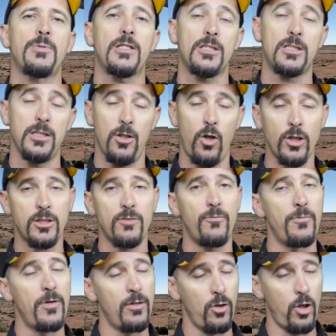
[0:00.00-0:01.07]
because lots
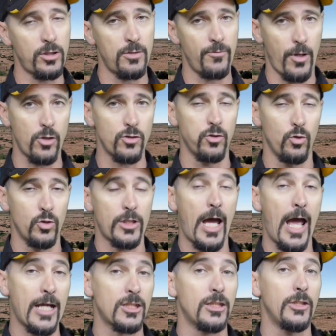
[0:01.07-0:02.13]
of those laws
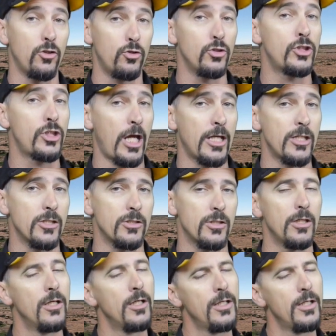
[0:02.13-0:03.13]
are actually good changes.